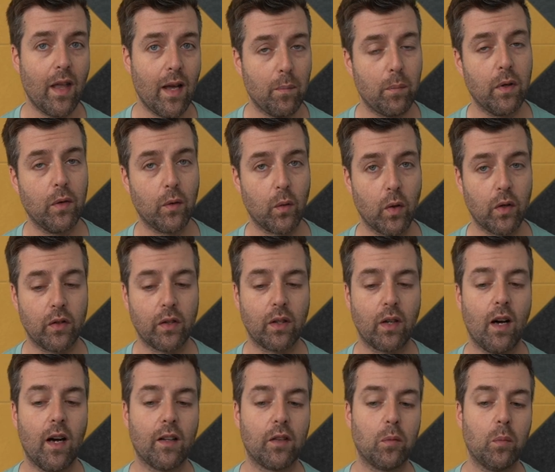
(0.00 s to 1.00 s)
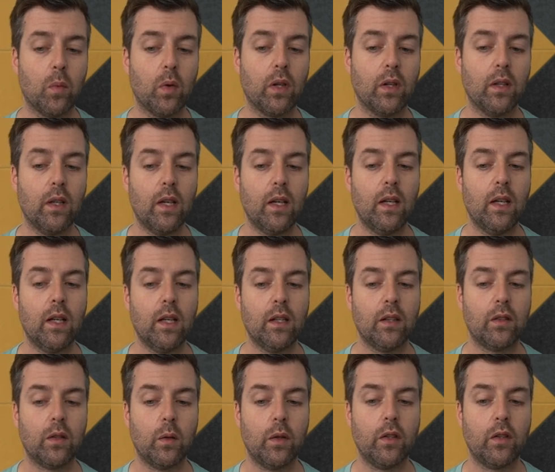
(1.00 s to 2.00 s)
that, but of course it costs more.
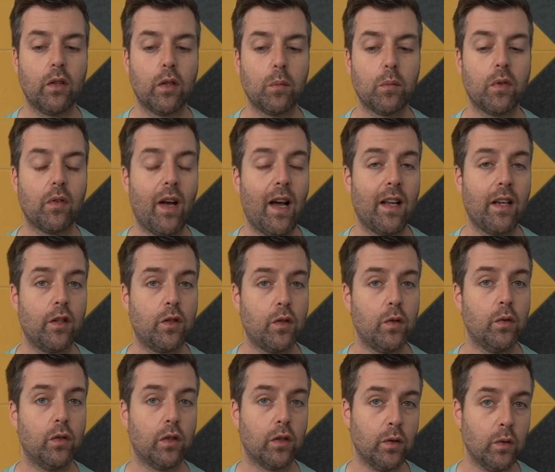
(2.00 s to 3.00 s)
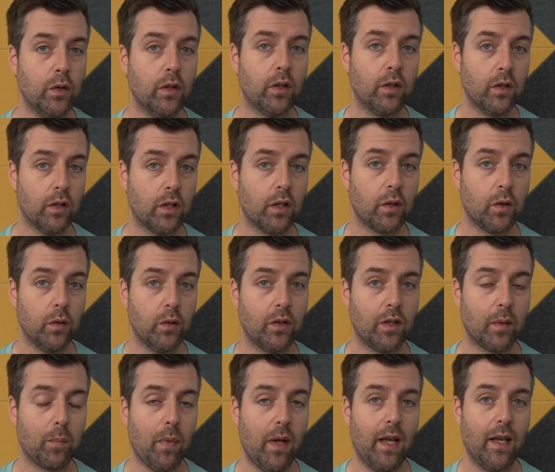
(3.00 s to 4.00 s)
So in terms of how to choose a good
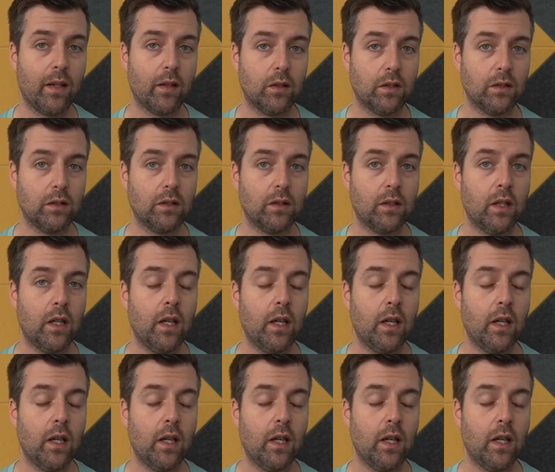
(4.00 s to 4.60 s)
acoustic panel,